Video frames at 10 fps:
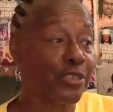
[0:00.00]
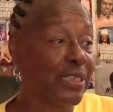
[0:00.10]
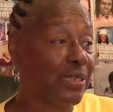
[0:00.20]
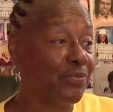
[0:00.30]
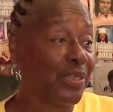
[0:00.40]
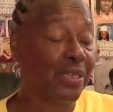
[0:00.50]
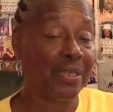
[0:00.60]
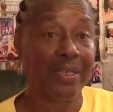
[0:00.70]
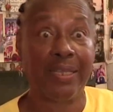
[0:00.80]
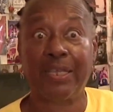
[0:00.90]
it on
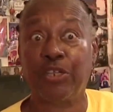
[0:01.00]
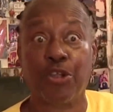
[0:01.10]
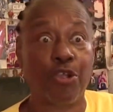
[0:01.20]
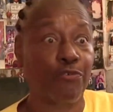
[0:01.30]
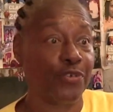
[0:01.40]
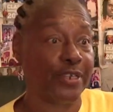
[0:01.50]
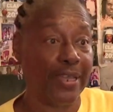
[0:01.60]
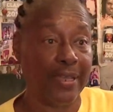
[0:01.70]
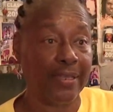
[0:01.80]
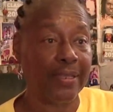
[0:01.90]
TV, I hear it every
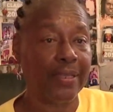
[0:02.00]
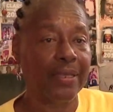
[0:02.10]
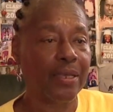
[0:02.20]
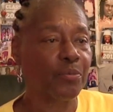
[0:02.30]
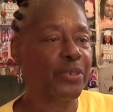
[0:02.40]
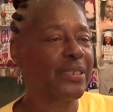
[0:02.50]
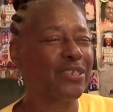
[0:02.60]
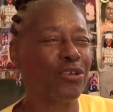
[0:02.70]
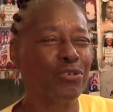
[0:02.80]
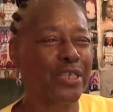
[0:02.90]
day, but
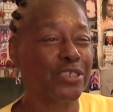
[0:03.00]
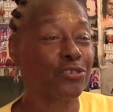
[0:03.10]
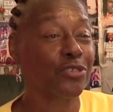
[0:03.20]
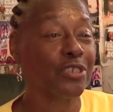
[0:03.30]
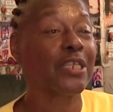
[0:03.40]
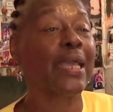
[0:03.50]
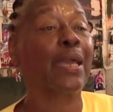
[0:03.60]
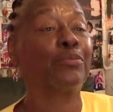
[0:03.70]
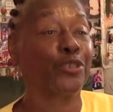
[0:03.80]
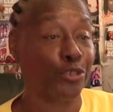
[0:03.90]
it don't hit you till it
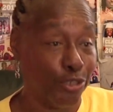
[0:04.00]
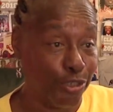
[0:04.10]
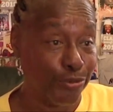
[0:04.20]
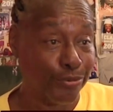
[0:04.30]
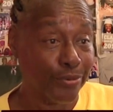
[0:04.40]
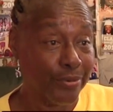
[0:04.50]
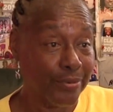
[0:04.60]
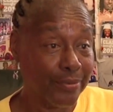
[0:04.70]
happens to you.